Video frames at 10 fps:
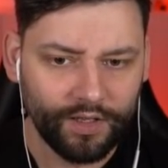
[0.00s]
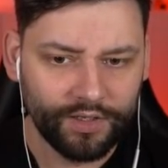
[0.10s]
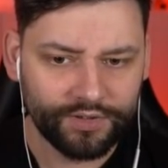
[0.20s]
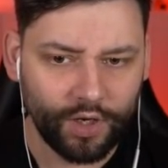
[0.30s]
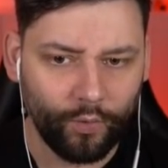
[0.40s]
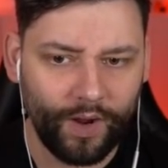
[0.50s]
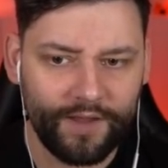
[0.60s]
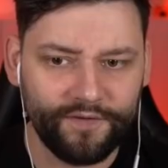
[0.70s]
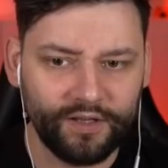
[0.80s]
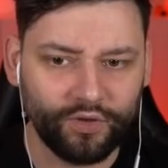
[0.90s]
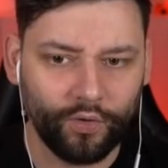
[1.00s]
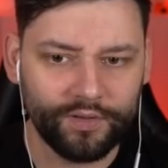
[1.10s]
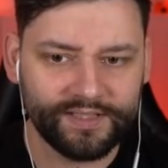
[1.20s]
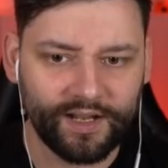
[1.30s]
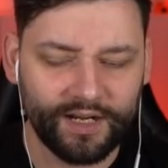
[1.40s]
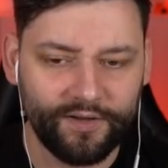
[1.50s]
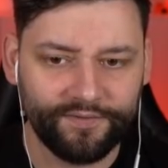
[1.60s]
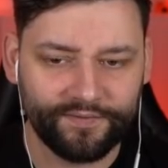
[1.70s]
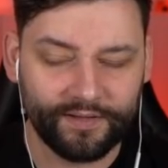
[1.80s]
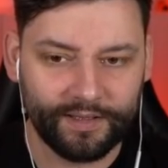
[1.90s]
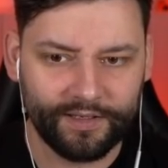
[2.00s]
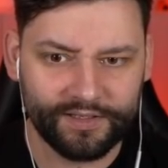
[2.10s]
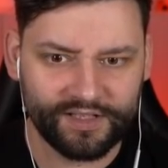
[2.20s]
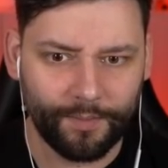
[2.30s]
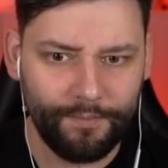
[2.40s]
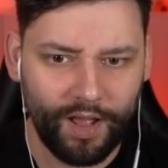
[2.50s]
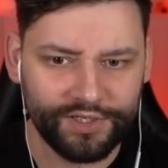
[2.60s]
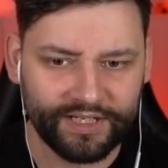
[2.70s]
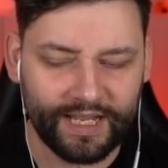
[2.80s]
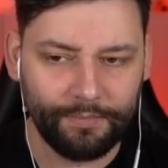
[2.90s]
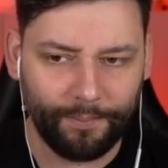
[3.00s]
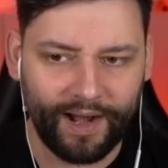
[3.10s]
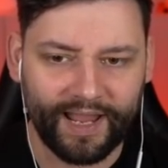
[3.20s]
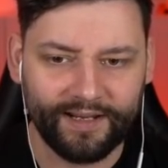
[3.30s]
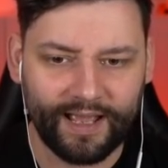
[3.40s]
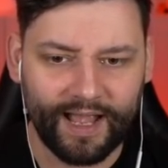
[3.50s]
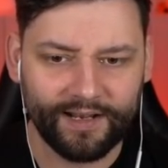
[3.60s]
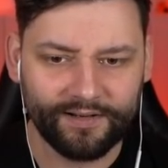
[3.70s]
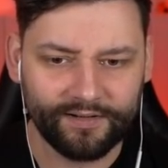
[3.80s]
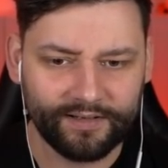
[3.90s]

So waiting for the door to kind of eh, start merging in my plane and